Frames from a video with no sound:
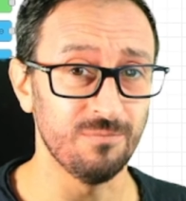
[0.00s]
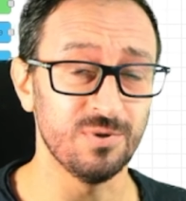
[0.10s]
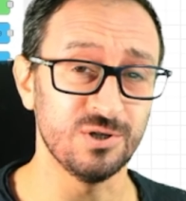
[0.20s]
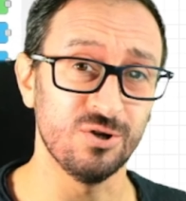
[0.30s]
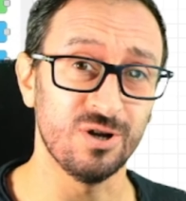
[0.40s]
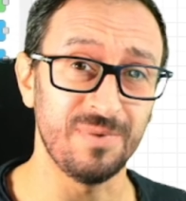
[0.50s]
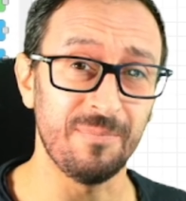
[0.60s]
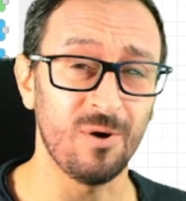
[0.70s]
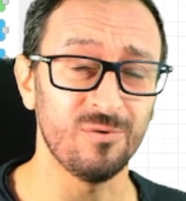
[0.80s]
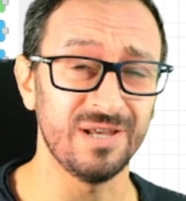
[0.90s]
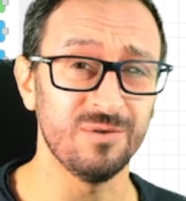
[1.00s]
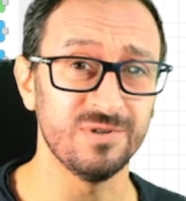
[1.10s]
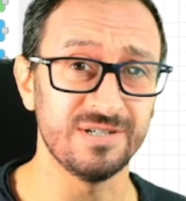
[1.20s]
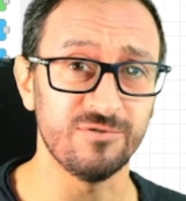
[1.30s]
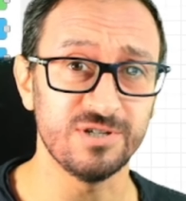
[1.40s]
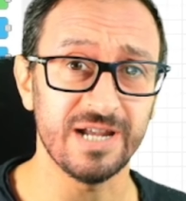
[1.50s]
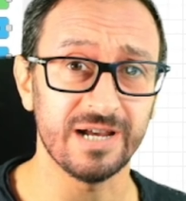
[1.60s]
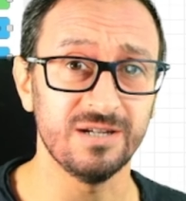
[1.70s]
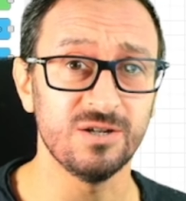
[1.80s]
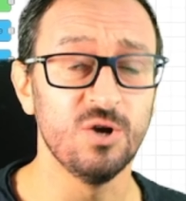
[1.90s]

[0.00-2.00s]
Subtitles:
because you're going to be polling it once every second,